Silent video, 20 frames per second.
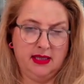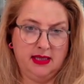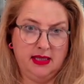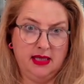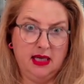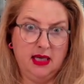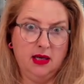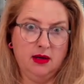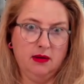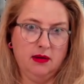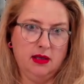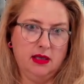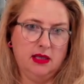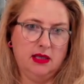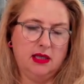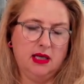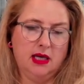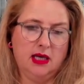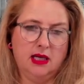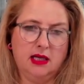this here
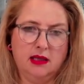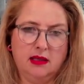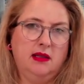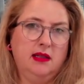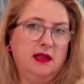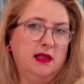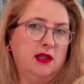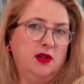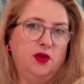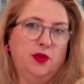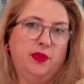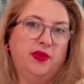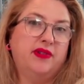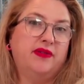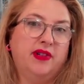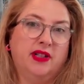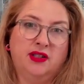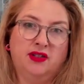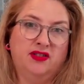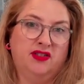is that this is to
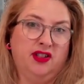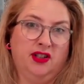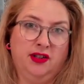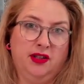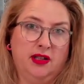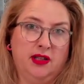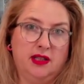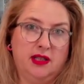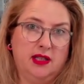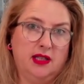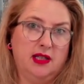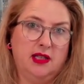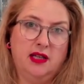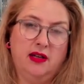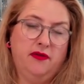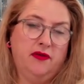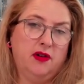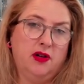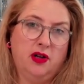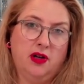prevent
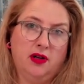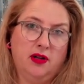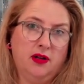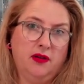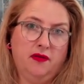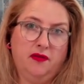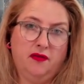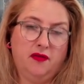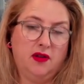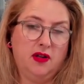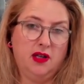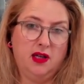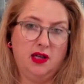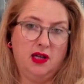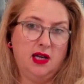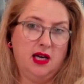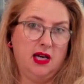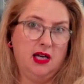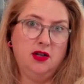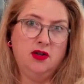redundancy. If
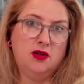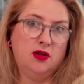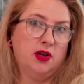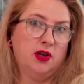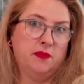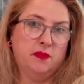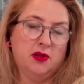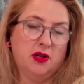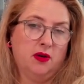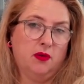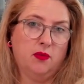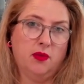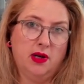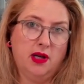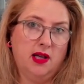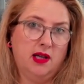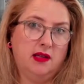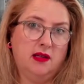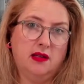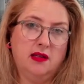the agent comes up
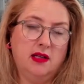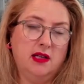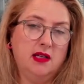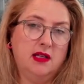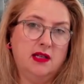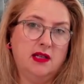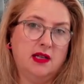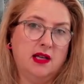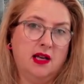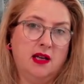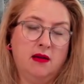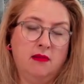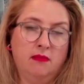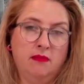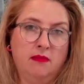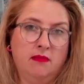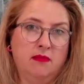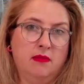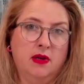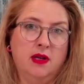with the
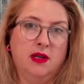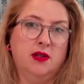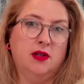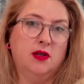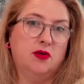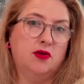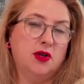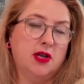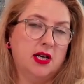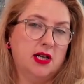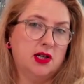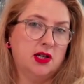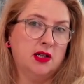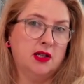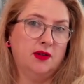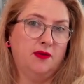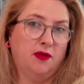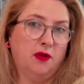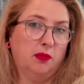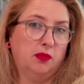same
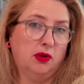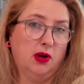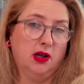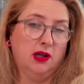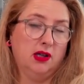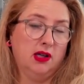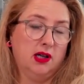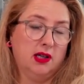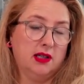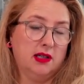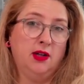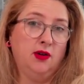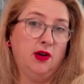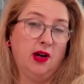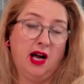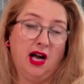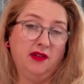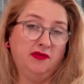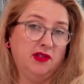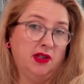suggestions for product and you
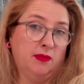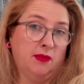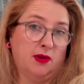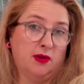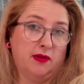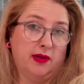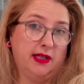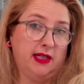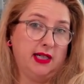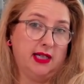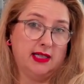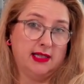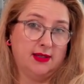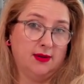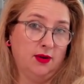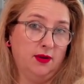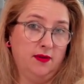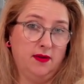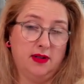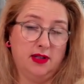have them already as
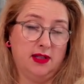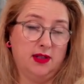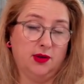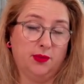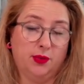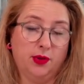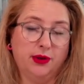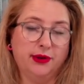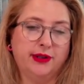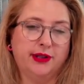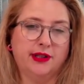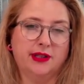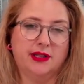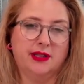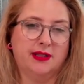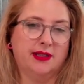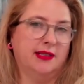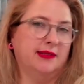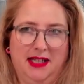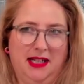services or products,
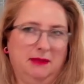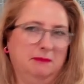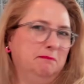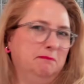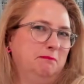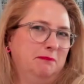then yeah.